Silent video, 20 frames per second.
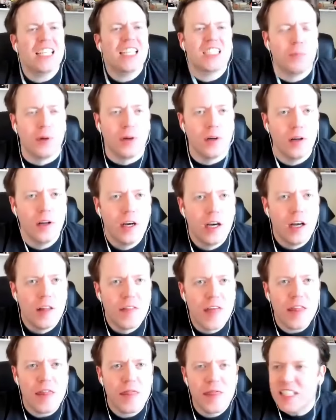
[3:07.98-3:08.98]
it possible
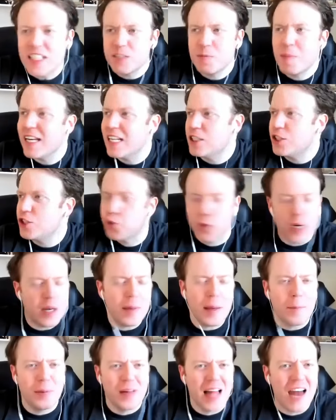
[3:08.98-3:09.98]
that this many
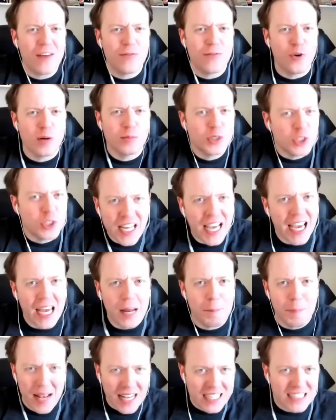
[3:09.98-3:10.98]
streaming platforms
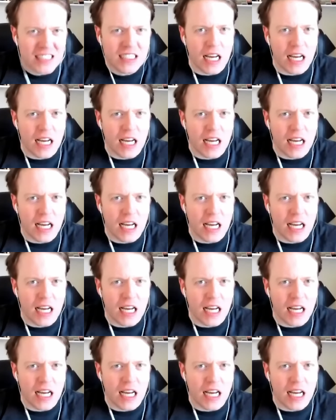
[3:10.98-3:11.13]
stay in